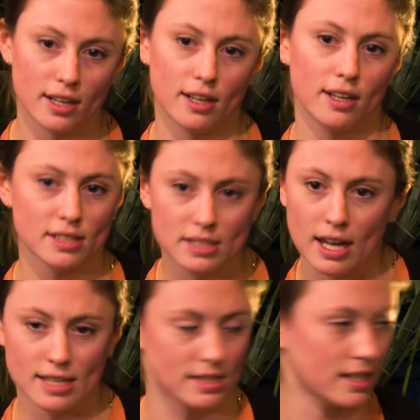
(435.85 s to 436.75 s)
and still
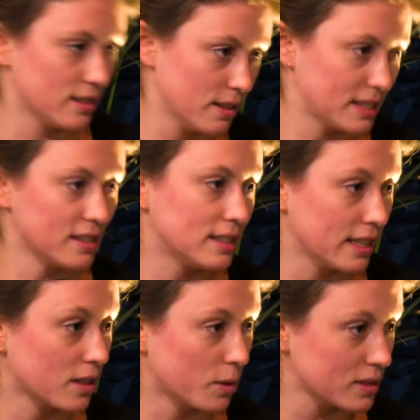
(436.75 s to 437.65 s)
hasn't seen a day
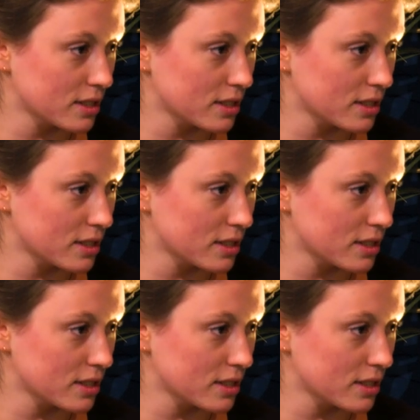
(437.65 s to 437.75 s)
in court.